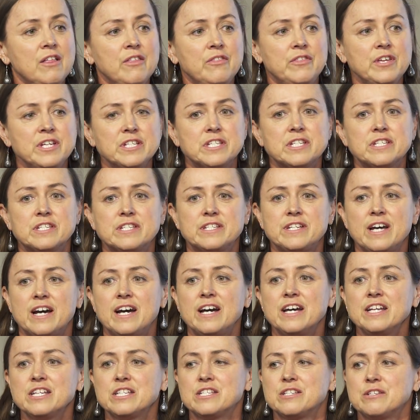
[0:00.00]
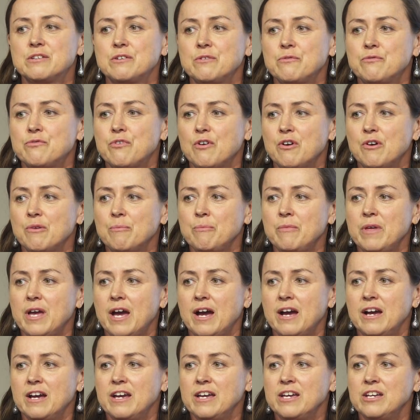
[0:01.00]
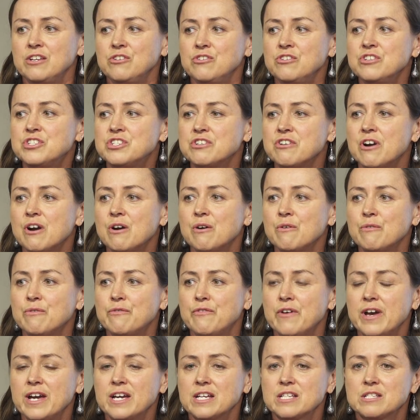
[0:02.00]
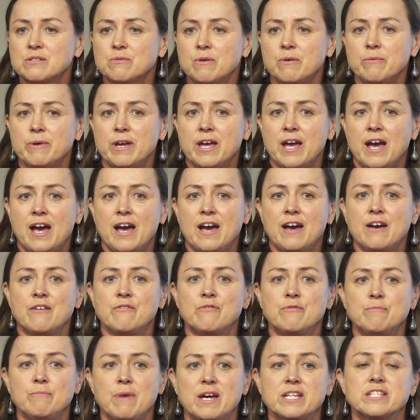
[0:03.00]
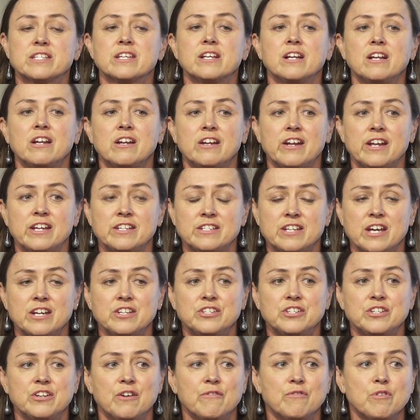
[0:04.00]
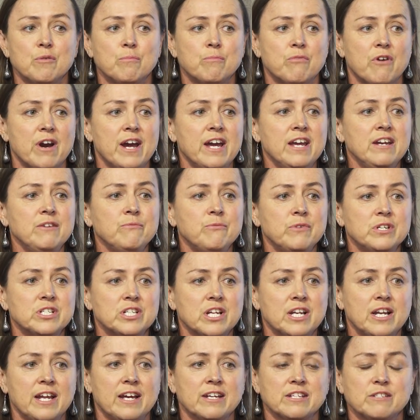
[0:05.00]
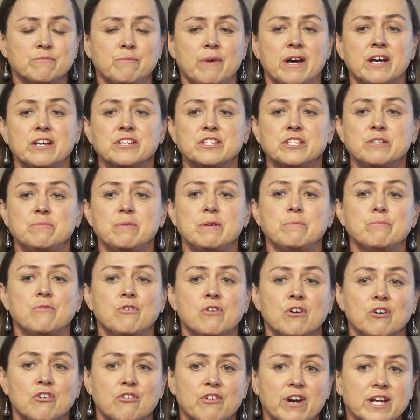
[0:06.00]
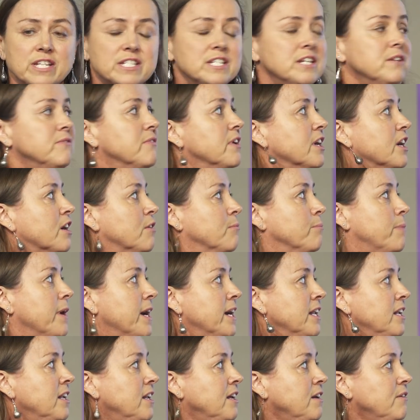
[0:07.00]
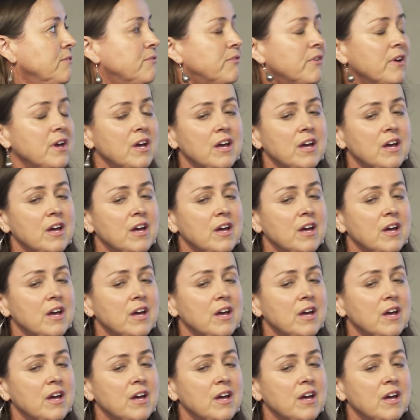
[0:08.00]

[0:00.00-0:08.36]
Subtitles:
This starts from in utero effects, where we have masculinization of the brain, which allows males to be more aggressive and competitive.